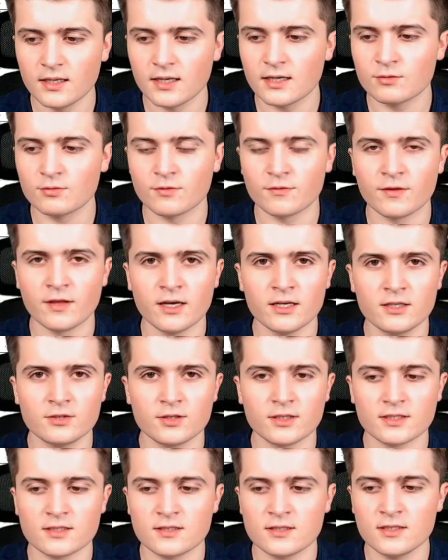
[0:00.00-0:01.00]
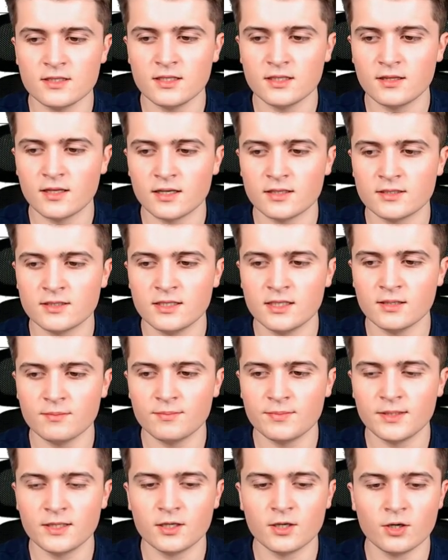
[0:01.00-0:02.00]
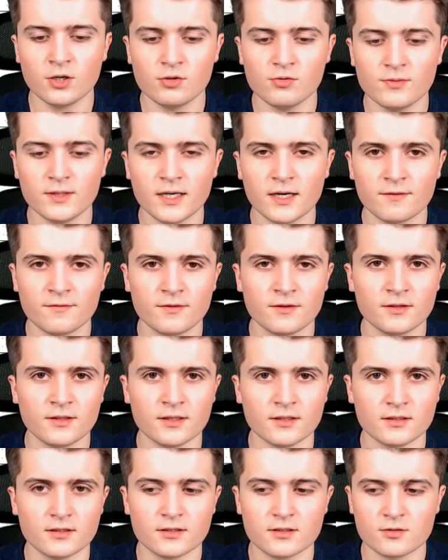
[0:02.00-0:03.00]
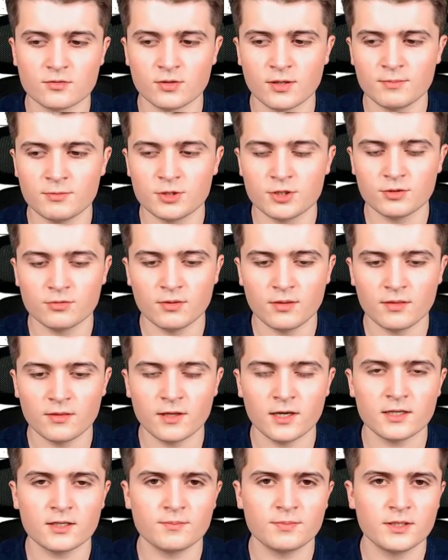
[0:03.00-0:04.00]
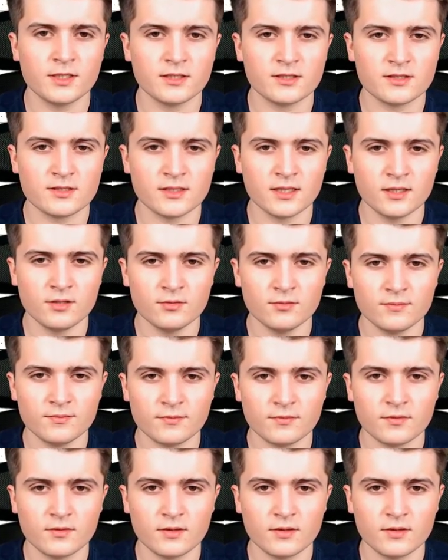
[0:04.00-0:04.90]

And with that, you can see that here below we have the description that appears now.